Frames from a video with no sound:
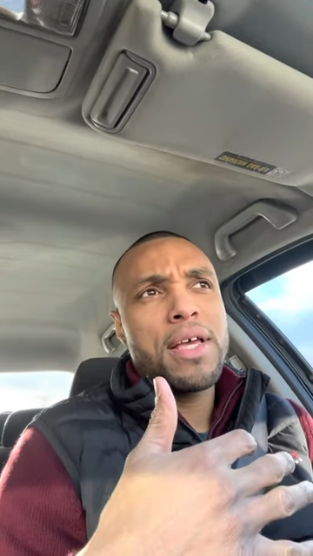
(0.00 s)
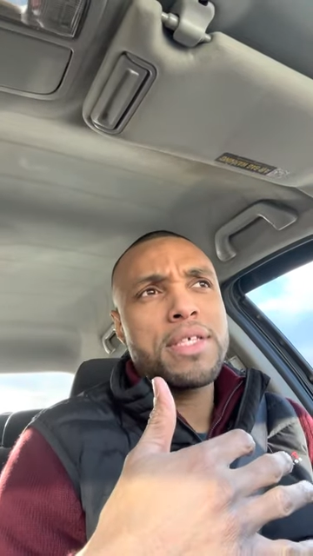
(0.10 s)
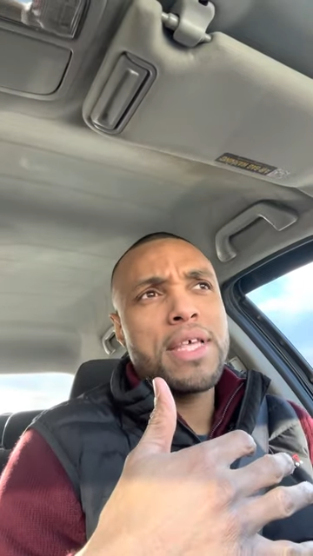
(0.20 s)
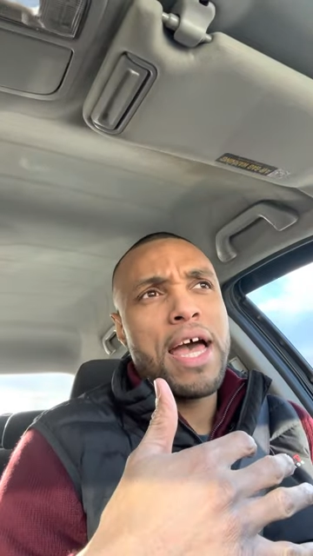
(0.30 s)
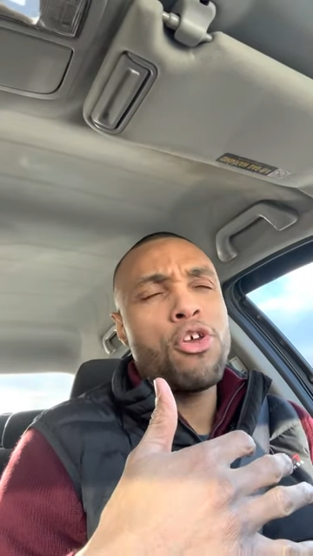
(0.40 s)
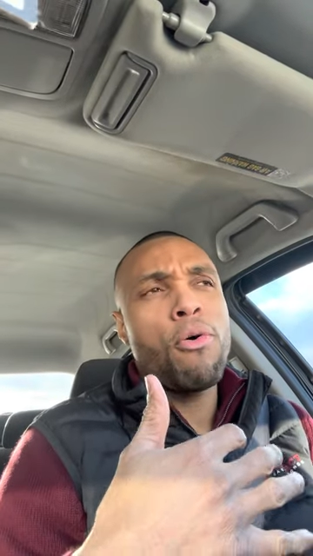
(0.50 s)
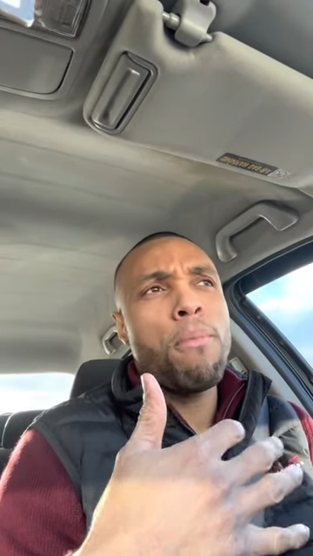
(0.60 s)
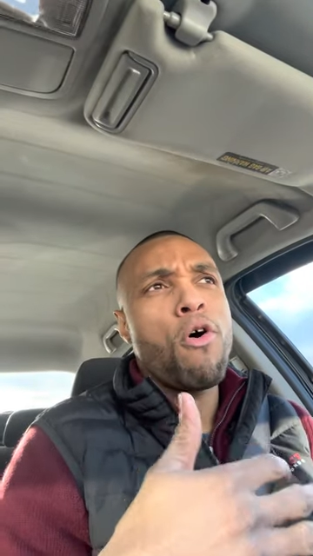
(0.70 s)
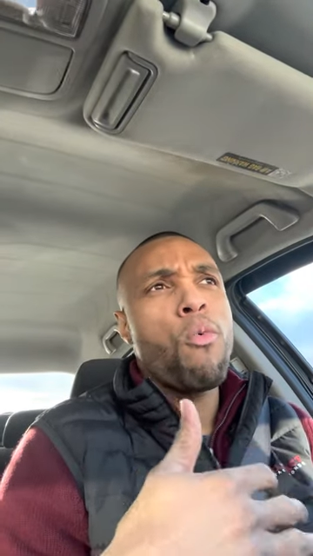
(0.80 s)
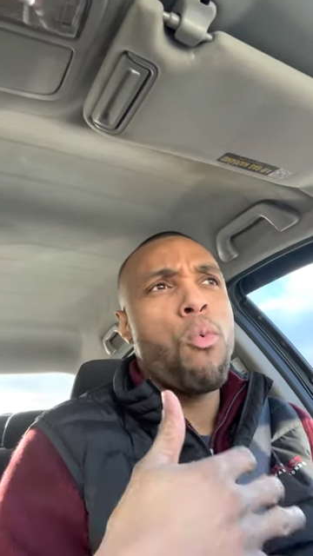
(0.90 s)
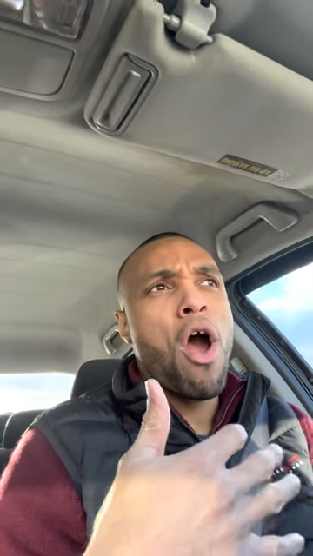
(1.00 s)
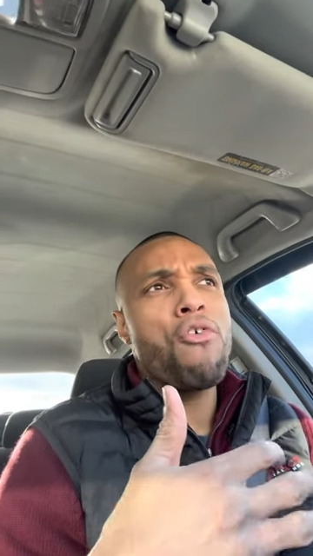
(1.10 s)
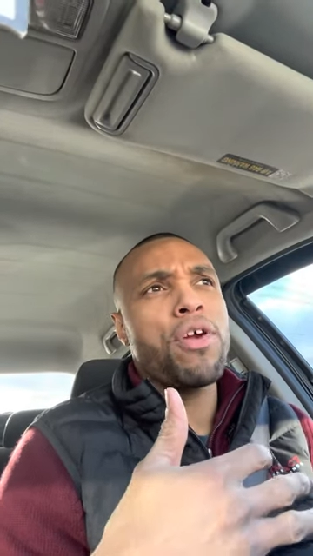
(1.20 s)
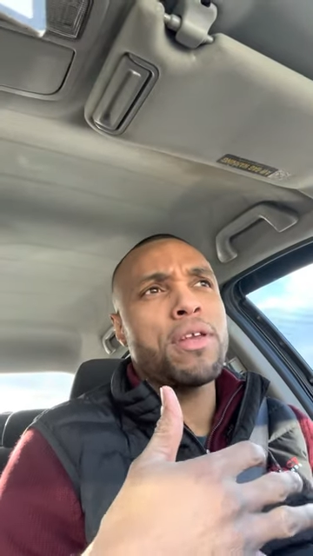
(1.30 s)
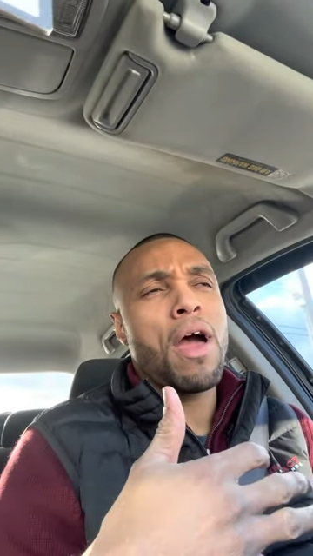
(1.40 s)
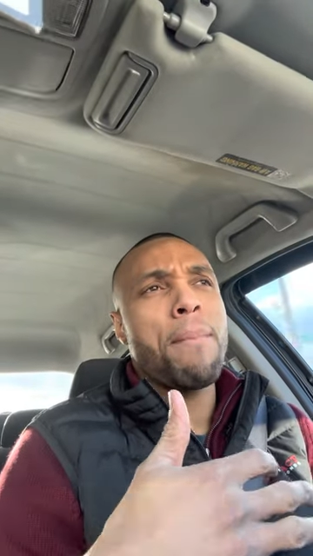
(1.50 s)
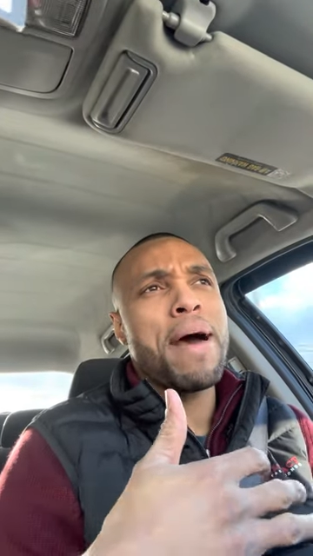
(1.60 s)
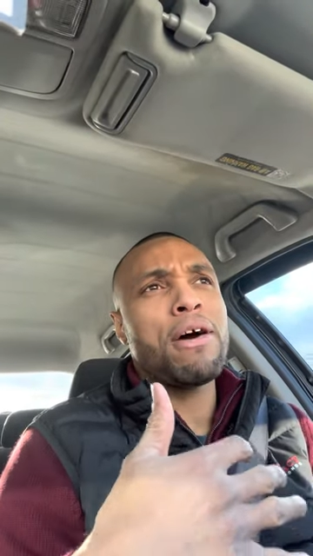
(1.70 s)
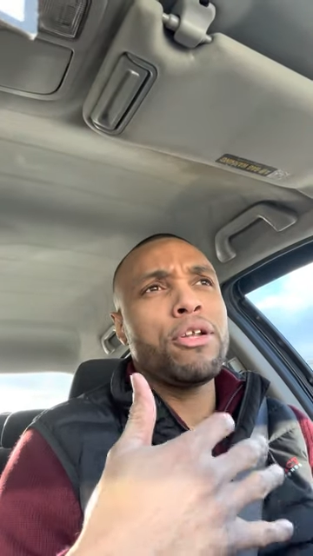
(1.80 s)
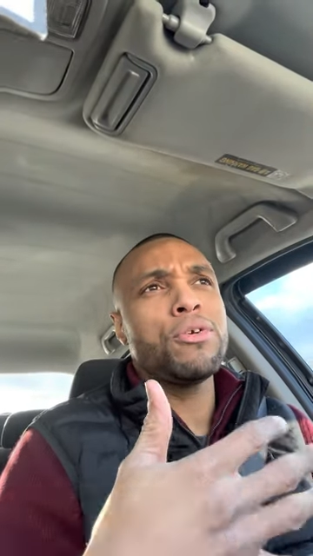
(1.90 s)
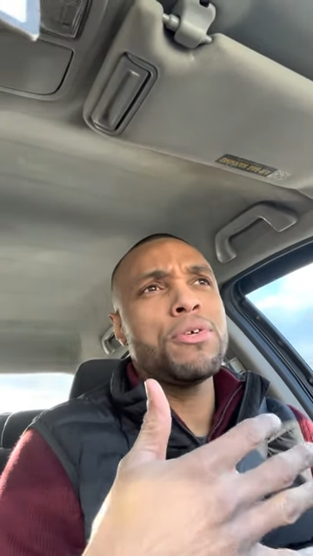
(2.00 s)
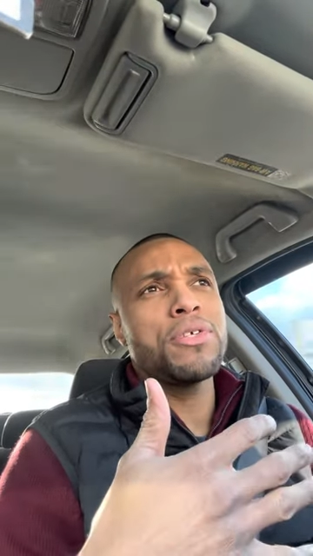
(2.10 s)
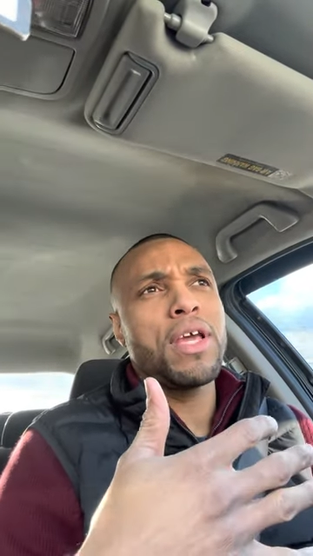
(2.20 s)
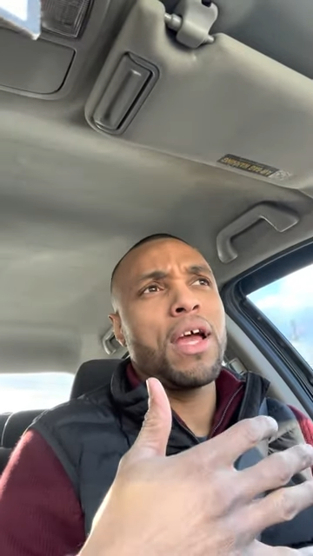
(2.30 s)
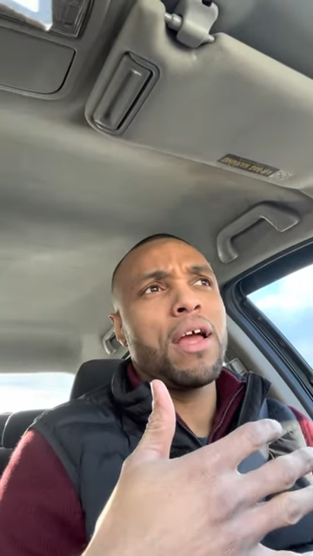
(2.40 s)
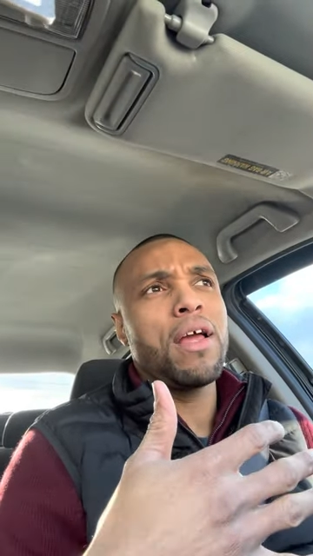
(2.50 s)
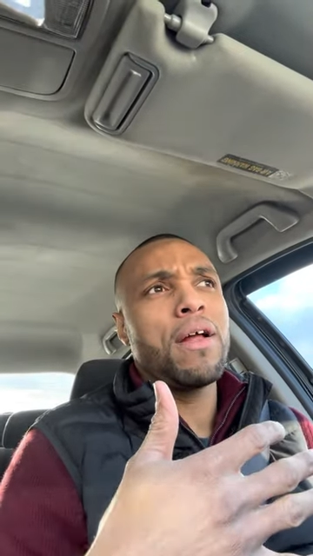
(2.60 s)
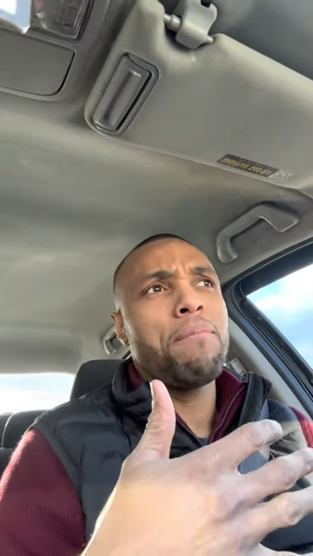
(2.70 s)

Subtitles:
is that you're more worried about losing